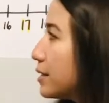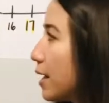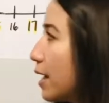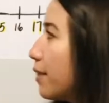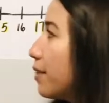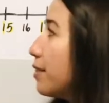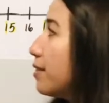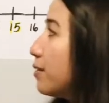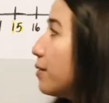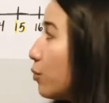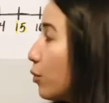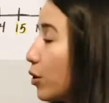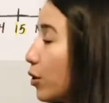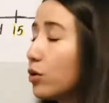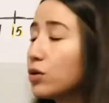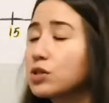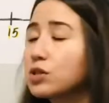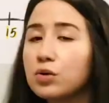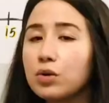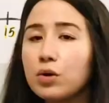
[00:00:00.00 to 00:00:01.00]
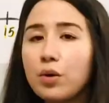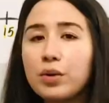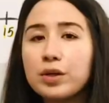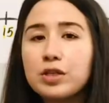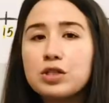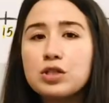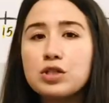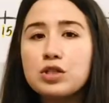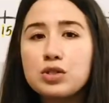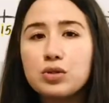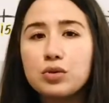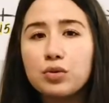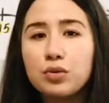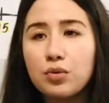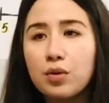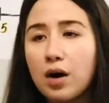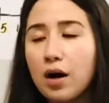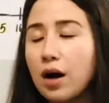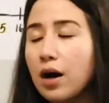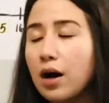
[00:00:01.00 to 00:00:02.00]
and we're also going to do